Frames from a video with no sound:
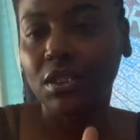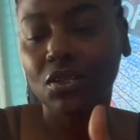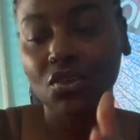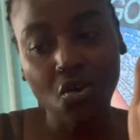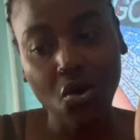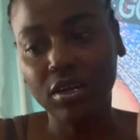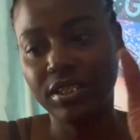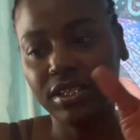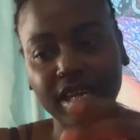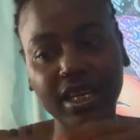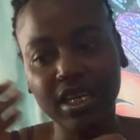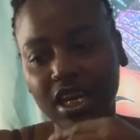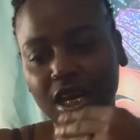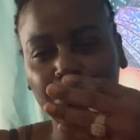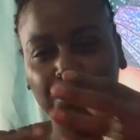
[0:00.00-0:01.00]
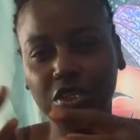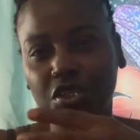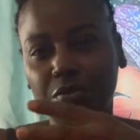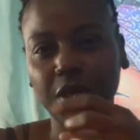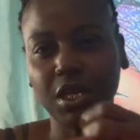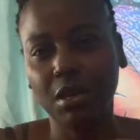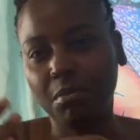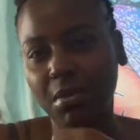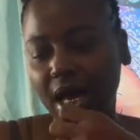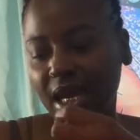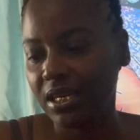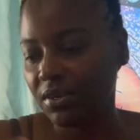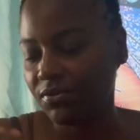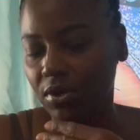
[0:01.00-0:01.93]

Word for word: Gardenia, it puts me in the mind of